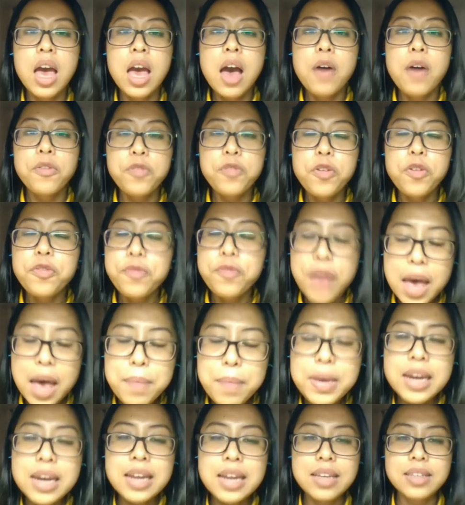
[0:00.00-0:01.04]
for
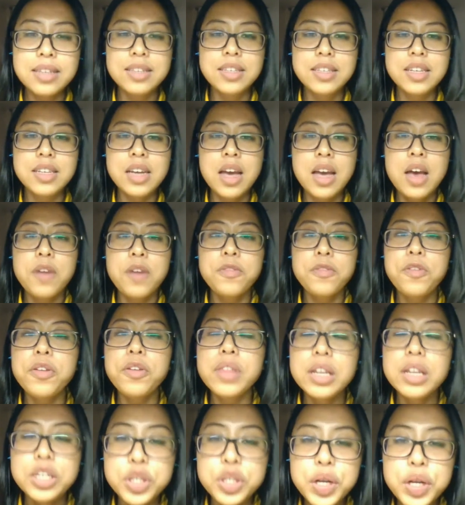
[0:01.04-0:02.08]
feminists, for
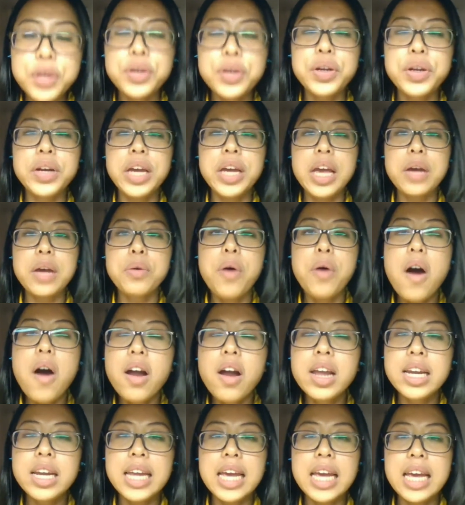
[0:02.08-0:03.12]
the gender
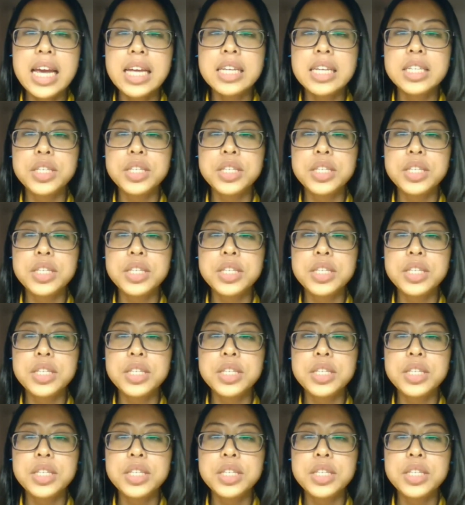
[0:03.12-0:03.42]
equality,